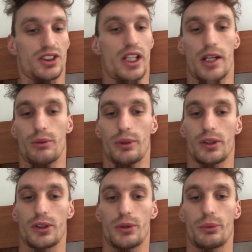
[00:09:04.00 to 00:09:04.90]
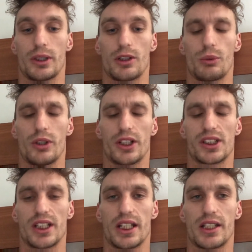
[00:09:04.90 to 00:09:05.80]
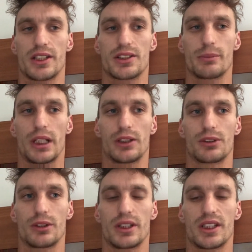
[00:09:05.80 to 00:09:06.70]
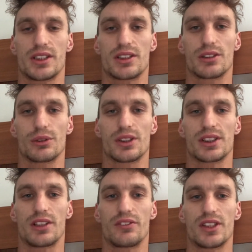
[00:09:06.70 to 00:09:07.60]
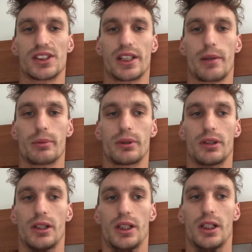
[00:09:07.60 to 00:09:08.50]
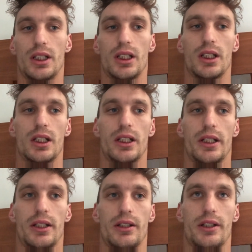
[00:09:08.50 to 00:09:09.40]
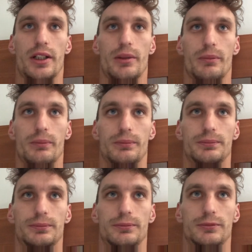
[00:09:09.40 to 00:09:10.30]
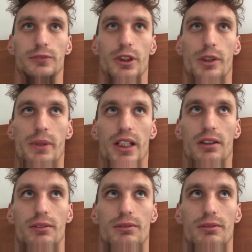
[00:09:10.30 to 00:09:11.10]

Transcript: yeah, we gotta work together to make sure this sort of stuff doesn't happen, and we gotta make